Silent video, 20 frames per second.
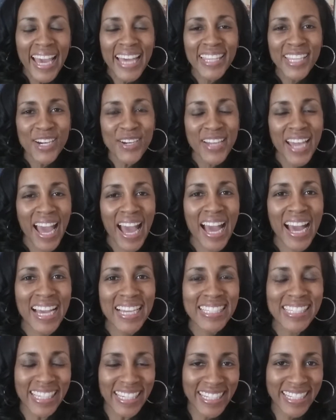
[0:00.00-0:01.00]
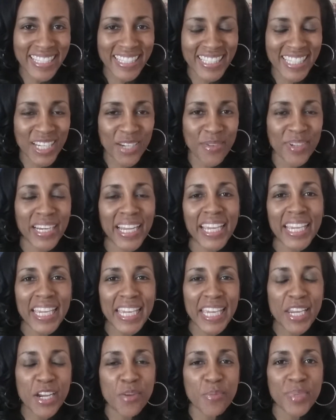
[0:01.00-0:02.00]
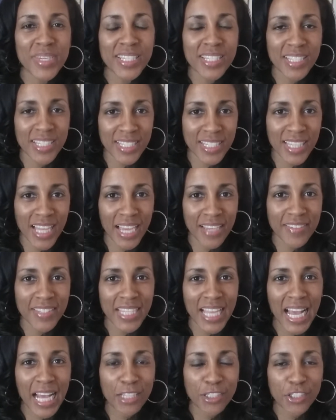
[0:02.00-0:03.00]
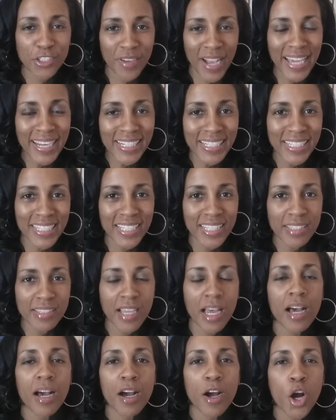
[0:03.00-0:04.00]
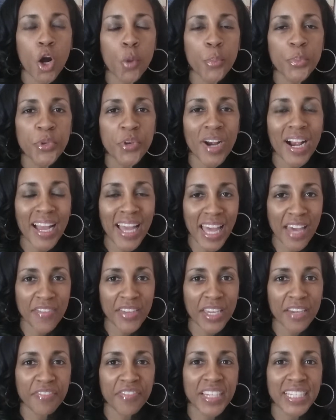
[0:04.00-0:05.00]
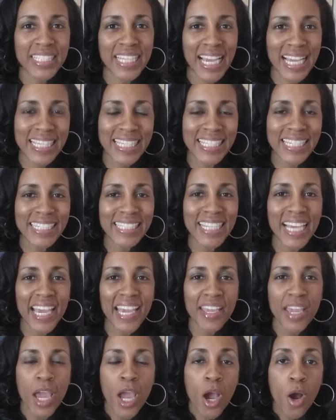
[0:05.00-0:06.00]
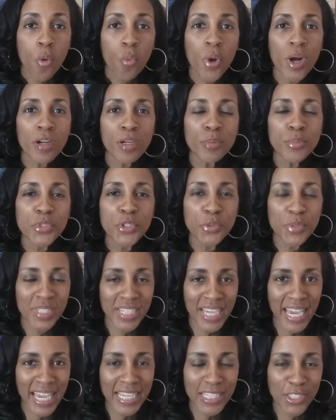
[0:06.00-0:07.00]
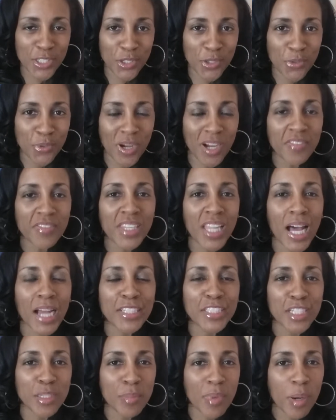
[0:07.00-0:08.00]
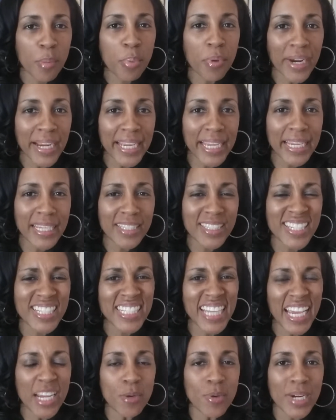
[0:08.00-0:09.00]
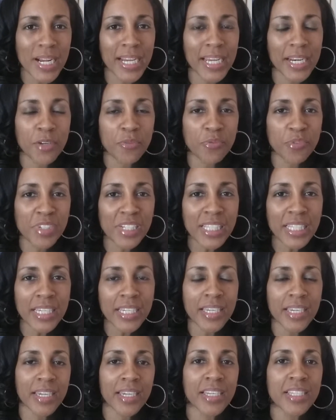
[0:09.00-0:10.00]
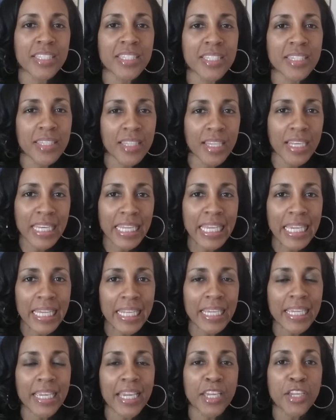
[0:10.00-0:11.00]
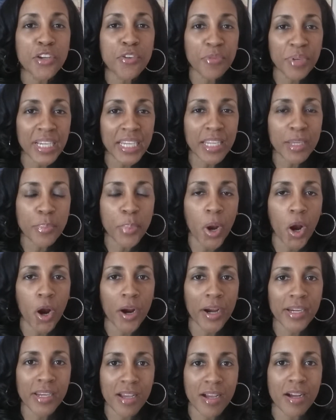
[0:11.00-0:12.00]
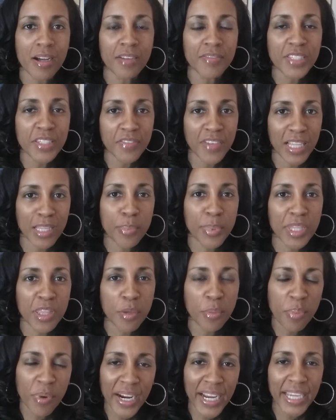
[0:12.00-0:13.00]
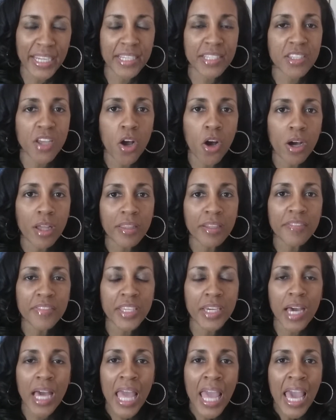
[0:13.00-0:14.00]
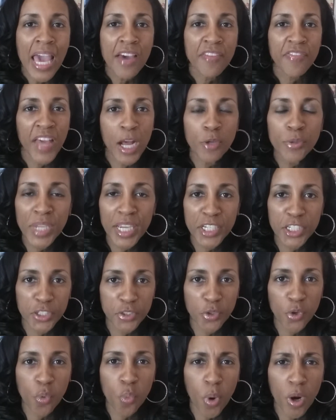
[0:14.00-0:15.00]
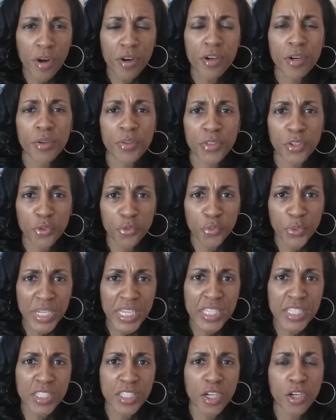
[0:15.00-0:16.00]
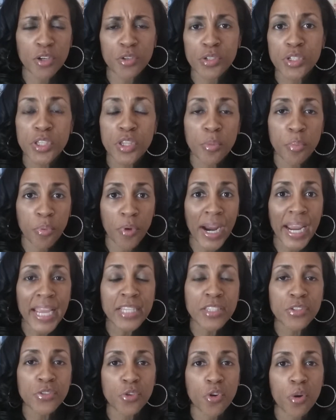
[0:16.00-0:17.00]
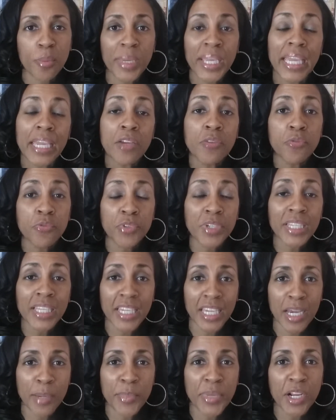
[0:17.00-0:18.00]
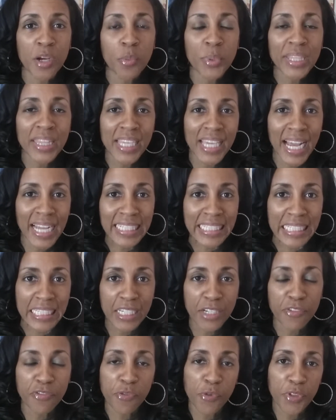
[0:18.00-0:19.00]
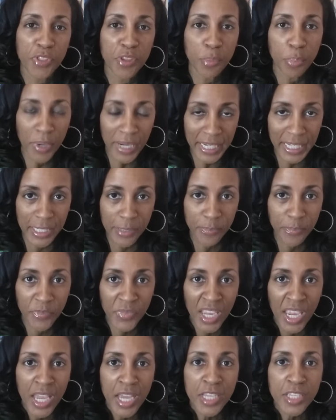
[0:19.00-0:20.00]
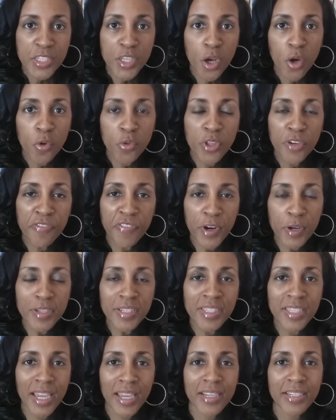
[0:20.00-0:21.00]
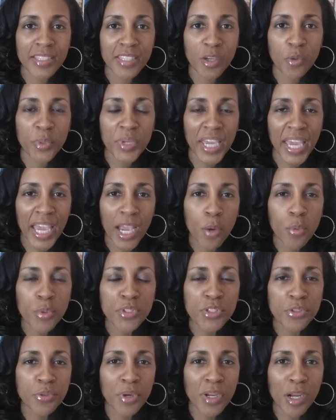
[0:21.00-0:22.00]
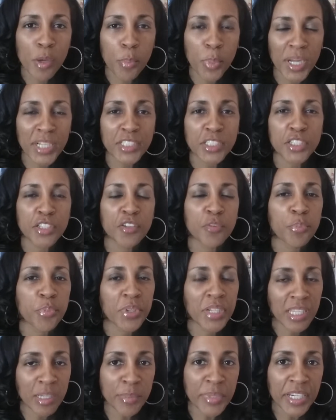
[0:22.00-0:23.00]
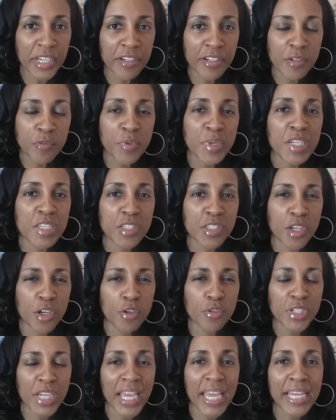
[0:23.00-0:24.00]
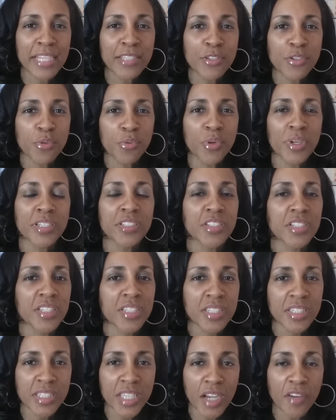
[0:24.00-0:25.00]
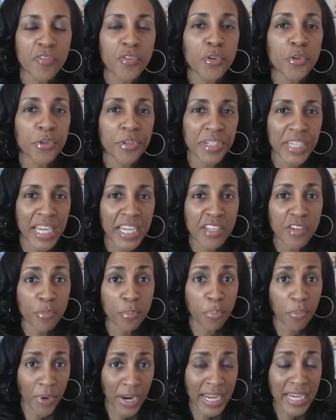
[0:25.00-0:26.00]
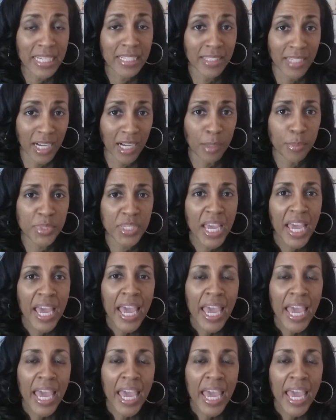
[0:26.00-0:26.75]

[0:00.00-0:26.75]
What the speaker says: Hello guys, it is Renee here, business lifestyle strategist. I hope you are having a fantastic day. Welcome to day 2 of launching my brand. Today we're going to really get into the nitty and gritty part of developing the brand. It's all of the foundational work, the research, the brainstorming, and really coming up with the idea for the brand. So the first stage that we had was doing a bunch of preliminary research and doing just several creative brain dumps.